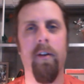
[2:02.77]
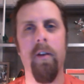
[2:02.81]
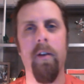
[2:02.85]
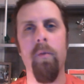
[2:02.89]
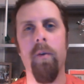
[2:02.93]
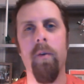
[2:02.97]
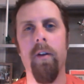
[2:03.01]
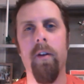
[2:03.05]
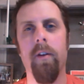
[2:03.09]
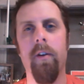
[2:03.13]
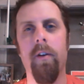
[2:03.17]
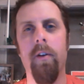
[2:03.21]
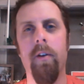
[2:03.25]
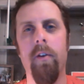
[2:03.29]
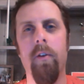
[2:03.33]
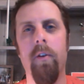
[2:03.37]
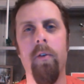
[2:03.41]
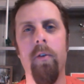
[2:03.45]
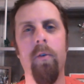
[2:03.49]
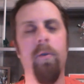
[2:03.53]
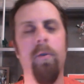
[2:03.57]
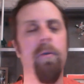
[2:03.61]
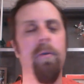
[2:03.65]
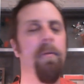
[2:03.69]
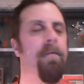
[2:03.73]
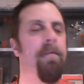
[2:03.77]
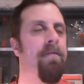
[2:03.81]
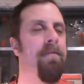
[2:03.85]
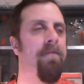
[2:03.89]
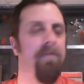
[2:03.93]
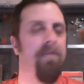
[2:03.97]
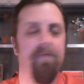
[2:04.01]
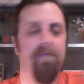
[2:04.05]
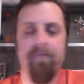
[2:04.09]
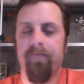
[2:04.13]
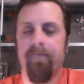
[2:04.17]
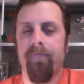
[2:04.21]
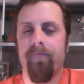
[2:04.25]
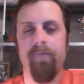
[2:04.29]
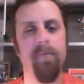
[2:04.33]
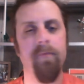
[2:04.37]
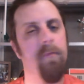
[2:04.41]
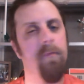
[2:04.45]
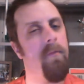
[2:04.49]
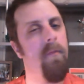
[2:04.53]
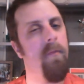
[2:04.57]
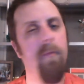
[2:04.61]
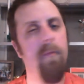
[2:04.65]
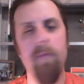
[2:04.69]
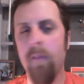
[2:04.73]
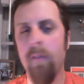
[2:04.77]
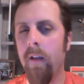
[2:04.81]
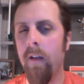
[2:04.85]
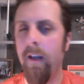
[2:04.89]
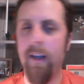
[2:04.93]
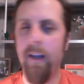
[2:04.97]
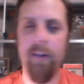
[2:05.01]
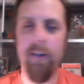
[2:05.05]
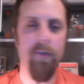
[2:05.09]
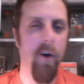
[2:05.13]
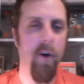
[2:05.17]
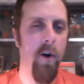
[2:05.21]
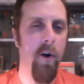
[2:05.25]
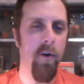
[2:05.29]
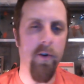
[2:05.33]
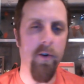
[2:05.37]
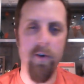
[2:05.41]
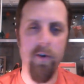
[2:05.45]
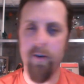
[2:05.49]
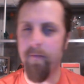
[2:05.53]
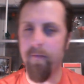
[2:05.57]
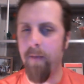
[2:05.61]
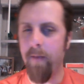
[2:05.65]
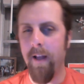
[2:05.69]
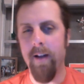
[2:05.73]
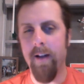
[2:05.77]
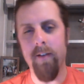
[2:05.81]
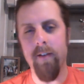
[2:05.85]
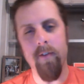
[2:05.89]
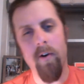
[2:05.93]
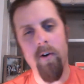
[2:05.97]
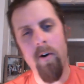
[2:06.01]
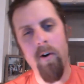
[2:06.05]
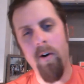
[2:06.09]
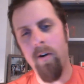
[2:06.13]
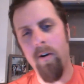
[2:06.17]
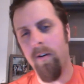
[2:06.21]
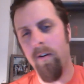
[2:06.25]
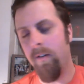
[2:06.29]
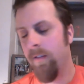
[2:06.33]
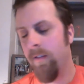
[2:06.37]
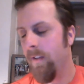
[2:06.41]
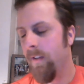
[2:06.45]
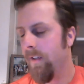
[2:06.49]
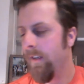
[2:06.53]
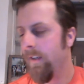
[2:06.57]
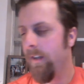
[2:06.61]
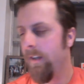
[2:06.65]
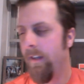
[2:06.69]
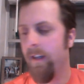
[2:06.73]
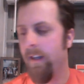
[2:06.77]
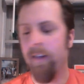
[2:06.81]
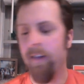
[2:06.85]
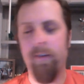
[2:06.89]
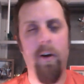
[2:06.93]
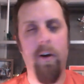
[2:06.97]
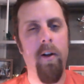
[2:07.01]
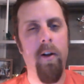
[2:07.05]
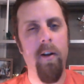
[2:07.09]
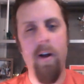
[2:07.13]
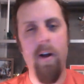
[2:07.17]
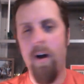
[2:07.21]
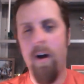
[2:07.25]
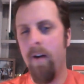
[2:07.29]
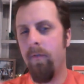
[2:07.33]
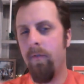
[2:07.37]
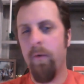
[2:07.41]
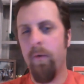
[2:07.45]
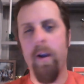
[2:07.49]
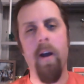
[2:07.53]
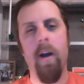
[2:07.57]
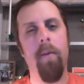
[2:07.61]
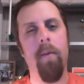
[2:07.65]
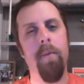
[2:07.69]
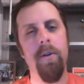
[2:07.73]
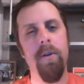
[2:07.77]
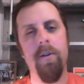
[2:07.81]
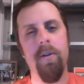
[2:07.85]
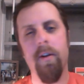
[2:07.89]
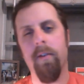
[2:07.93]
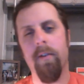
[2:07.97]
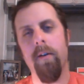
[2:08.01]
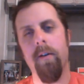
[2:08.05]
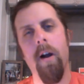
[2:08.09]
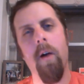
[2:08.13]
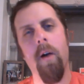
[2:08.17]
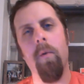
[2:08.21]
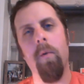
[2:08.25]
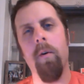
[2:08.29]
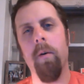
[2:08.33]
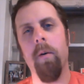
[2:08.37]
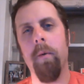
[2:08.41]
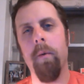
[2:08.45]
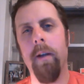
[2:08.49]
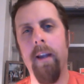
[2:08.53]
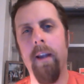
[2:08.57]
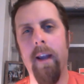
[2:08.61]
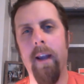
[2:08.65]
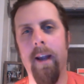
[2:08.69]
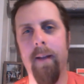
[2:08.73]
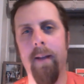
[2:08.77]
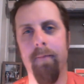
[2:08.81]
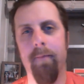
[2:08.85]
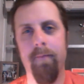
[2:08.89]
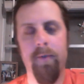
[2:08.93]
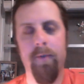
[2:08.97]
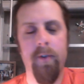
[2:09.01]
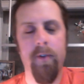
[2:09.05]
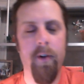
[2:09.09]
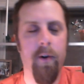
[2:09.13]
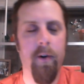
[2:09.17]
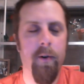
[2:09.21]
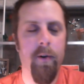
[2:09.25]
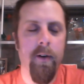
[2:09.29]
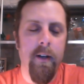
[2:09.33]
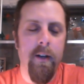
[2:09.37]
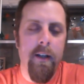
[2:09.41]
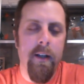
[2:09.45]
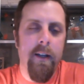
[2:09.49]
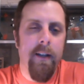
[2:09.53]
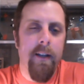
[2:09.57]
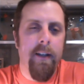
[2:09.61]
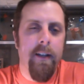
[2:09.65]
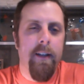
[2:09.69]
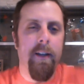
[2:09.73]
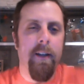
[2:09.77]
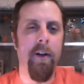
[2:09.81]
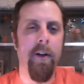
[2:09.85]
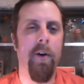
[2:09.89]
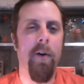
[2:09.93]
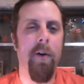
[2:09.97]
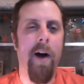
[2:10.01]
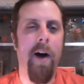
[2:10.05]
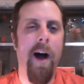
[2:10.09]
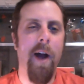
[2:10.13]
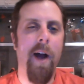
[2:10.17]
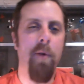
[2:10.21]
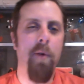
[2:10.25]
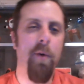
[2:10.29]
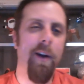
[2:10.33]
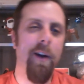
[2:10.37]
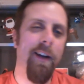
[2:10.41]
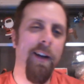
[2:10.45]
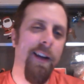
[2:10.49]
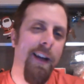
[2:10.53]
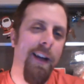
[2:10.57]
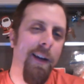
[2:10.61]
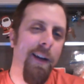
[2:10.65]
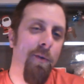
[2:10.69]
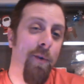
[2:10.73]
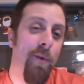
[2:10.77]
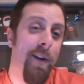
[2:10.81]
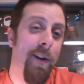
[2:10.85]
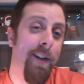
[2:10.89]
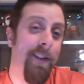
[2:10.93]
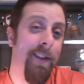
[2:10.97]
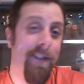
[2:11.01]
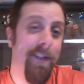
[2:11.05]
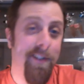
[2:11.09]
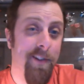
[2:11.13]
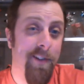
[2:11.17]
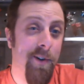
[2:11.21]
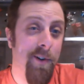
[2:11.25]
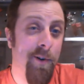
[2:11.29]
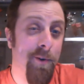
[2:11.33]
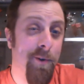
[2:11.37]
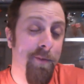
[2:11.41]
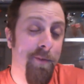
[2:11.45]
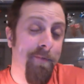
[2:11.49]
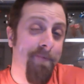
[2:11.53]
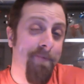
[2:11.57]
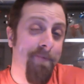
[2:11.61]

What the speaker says: willing to do, it's all good, man. It's all love. We help each other out where we can. So I win, he wins. So